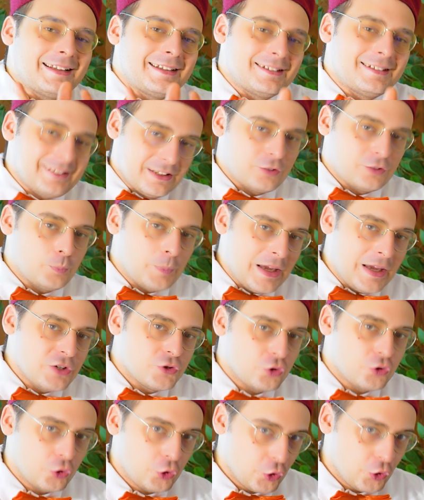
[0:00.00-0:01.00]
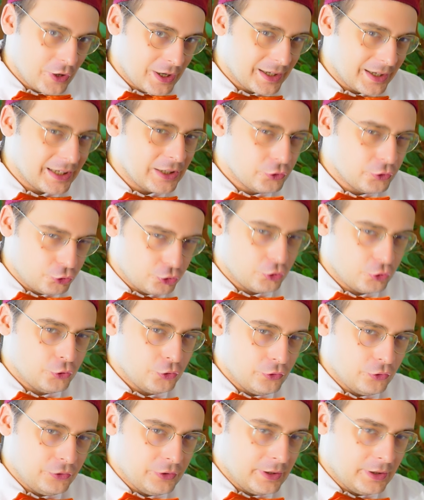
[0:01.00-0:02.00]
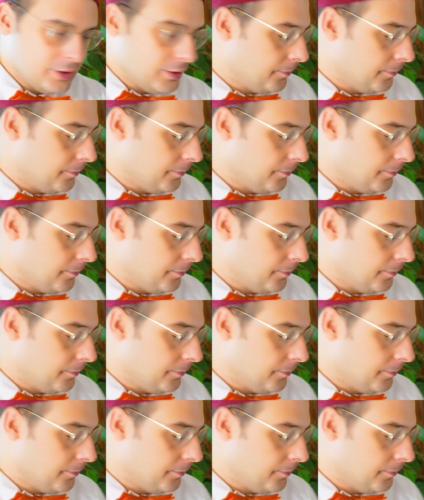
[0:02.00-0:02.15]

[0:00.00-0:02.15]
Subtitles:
suspension you are introducing.